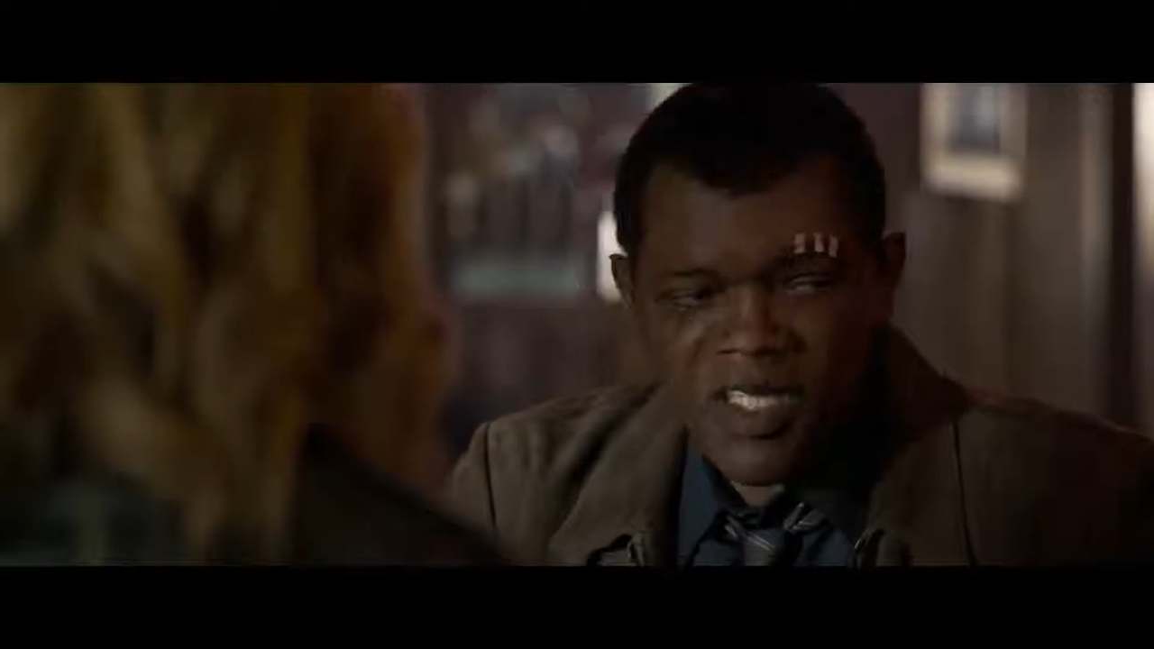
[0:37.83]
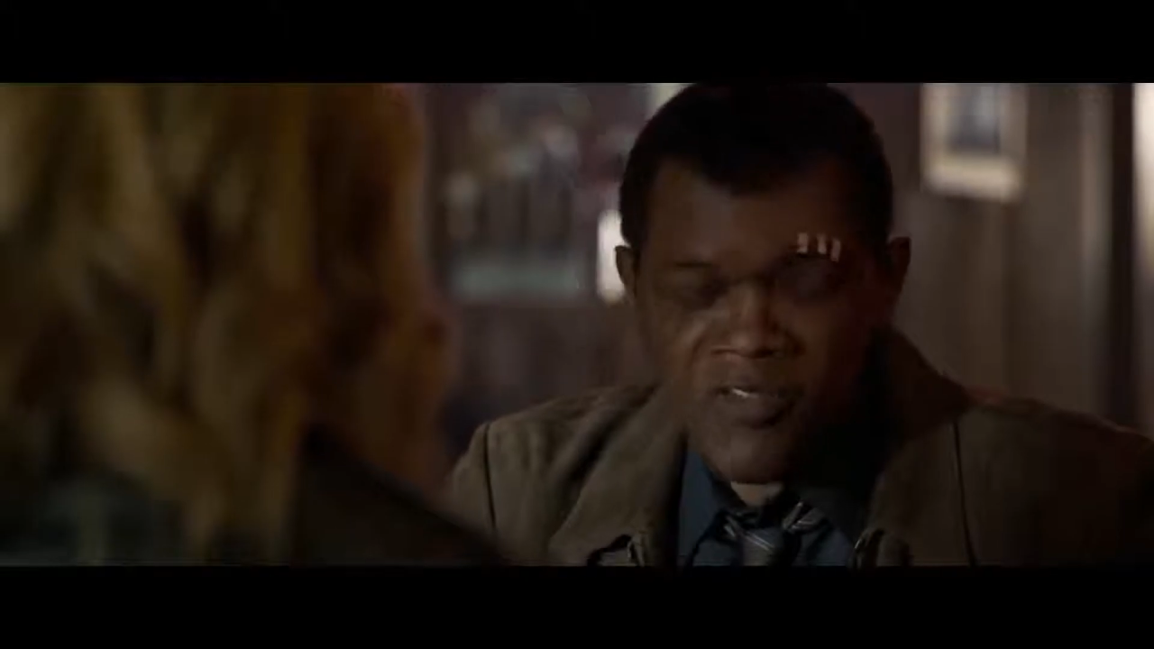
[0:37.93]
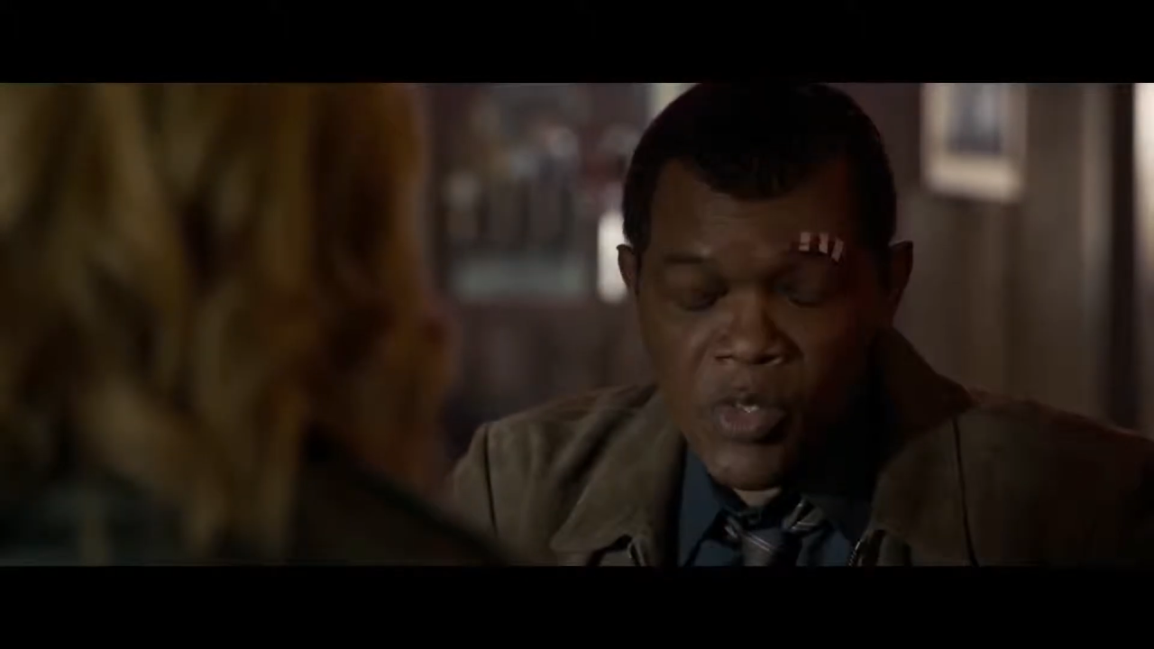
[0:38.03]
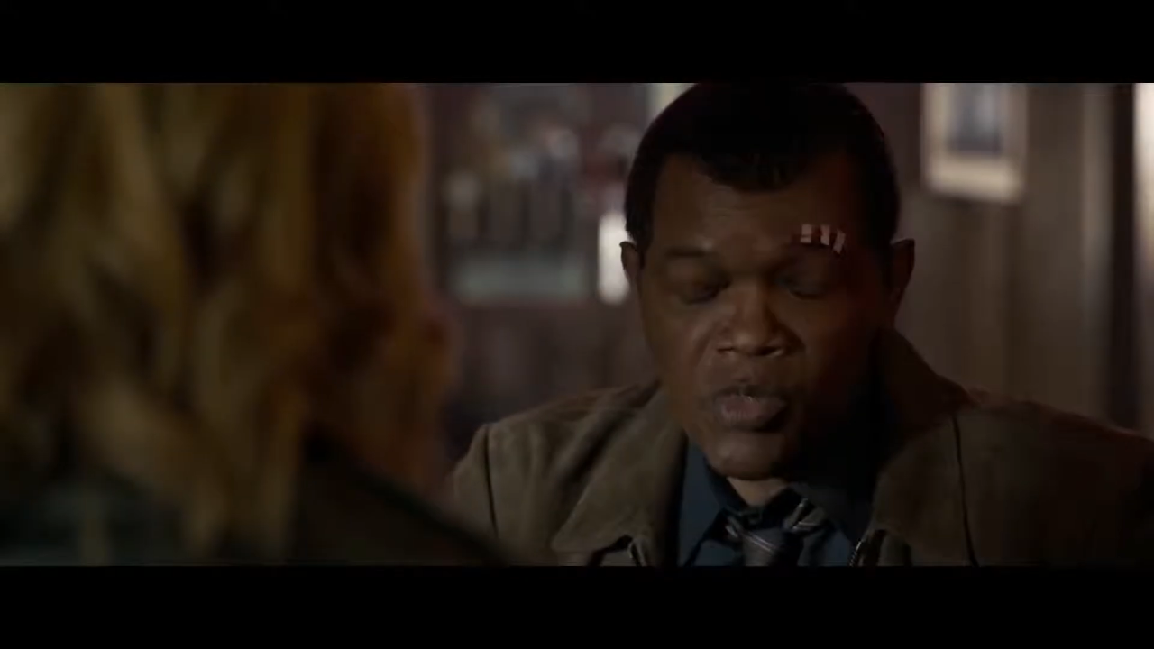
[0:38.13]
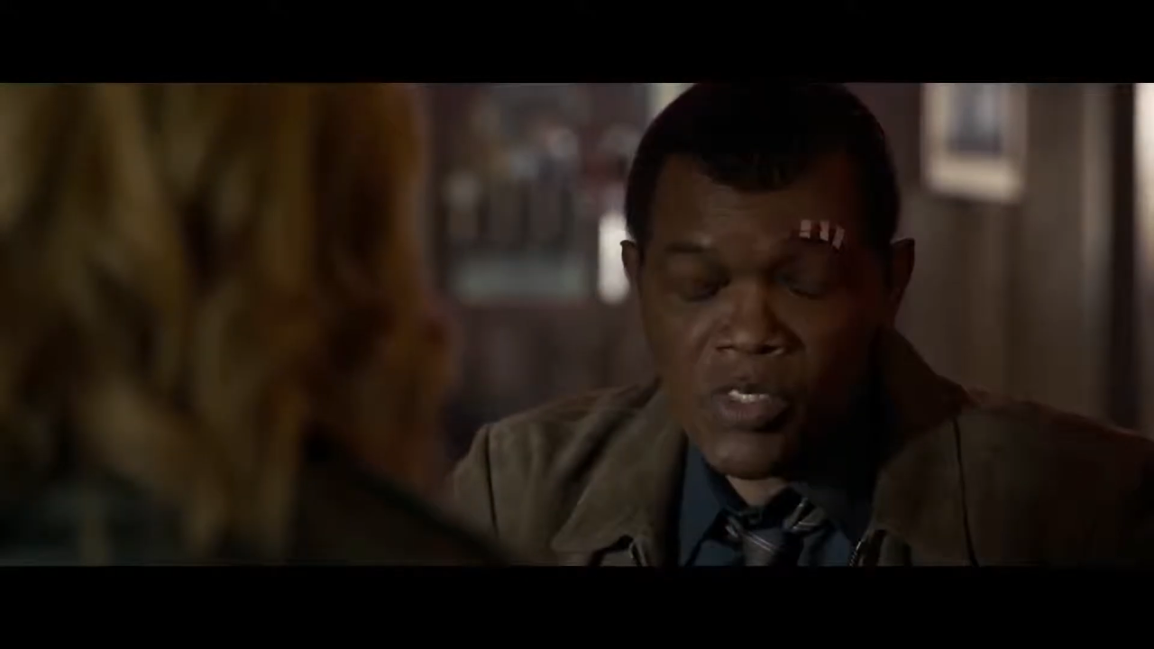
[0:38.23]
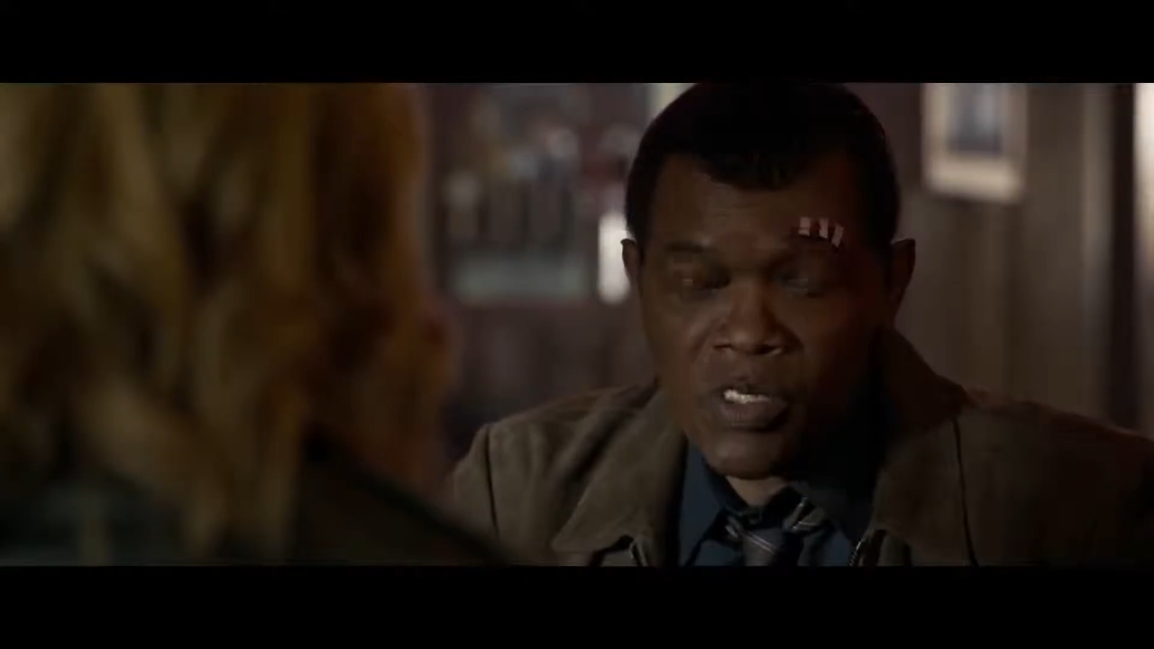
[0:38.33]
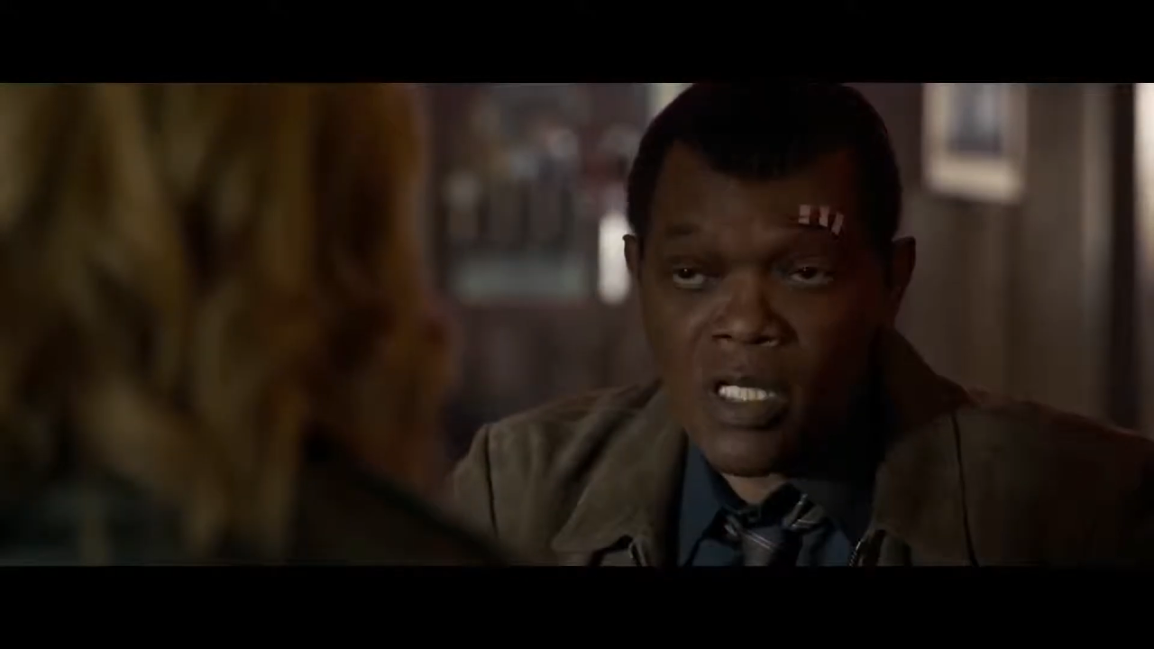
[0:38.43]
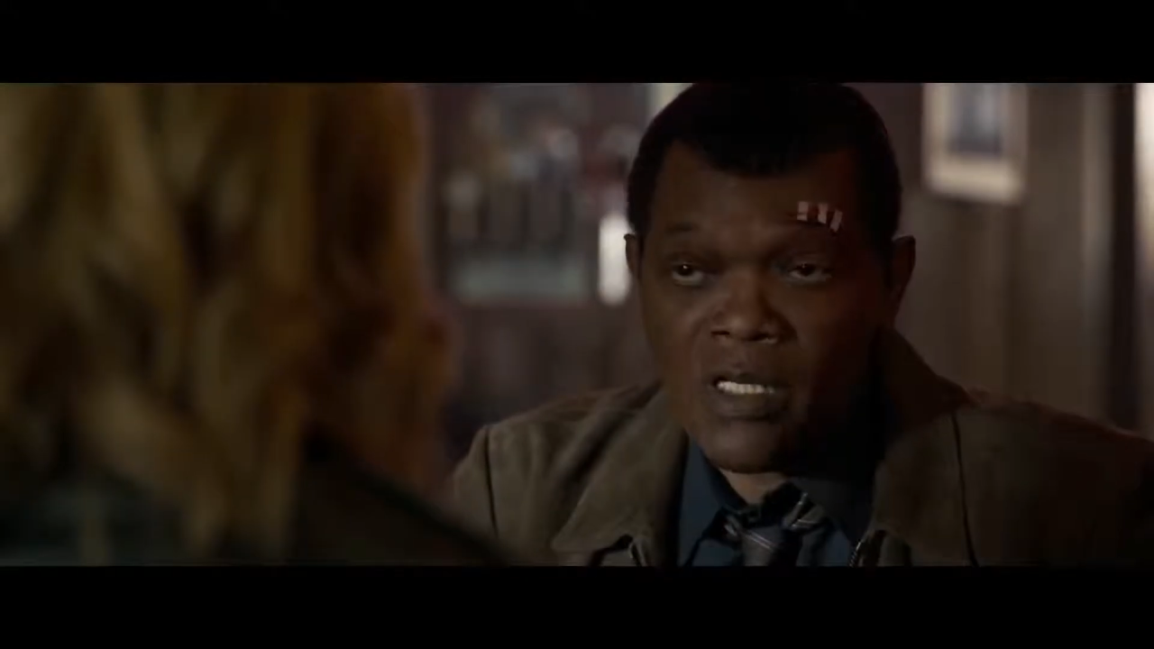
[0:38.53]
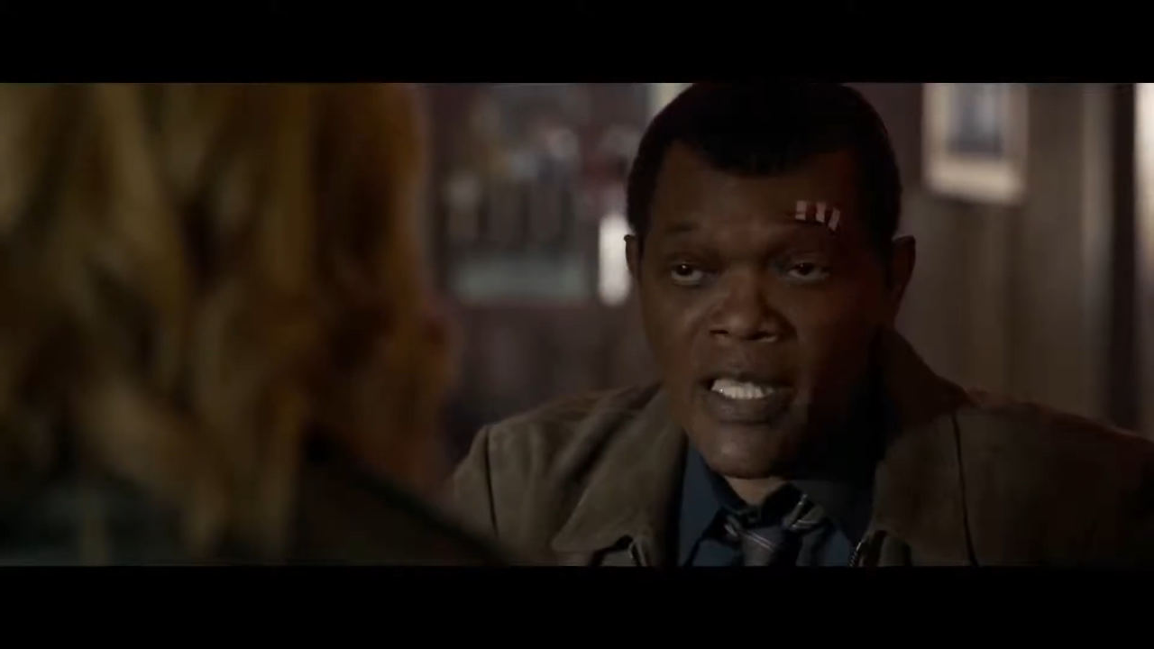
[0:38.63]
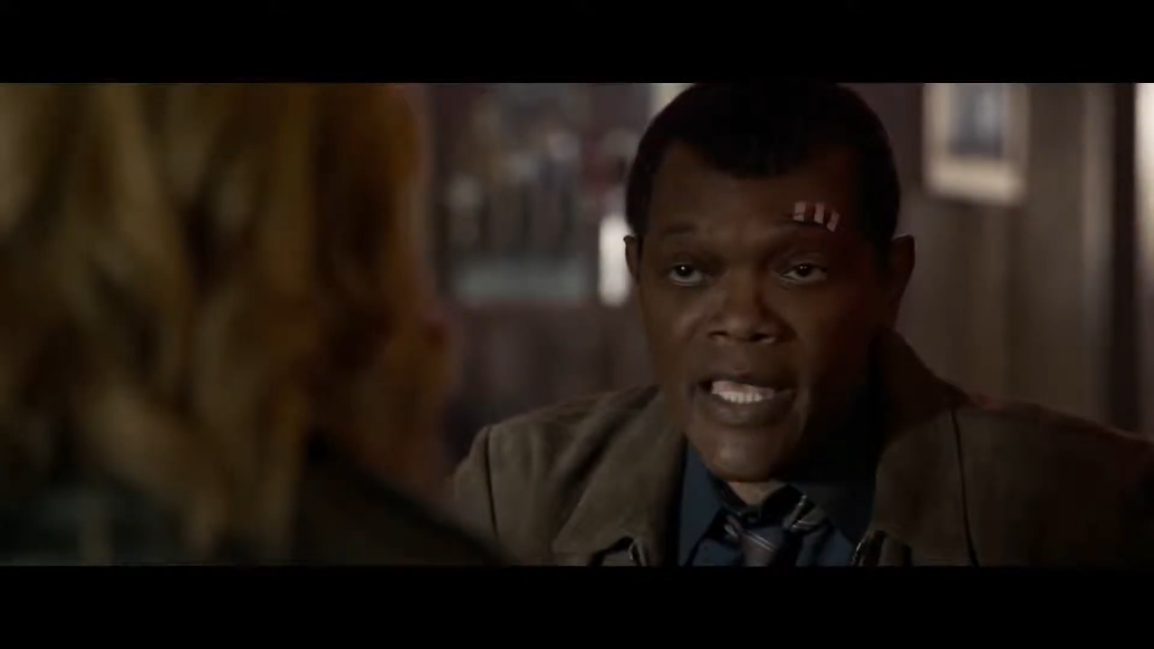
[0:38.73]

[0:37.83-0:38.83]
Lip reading: A toast is cut